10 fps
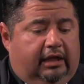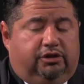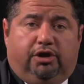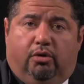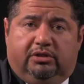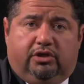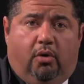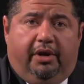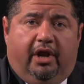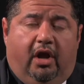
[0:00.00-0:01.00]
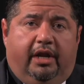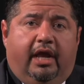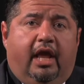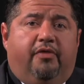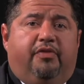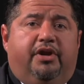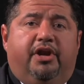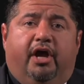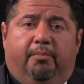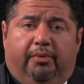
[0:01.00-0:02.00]
show is going on, the
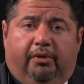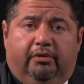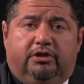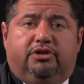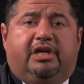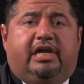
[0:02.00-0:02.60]
number to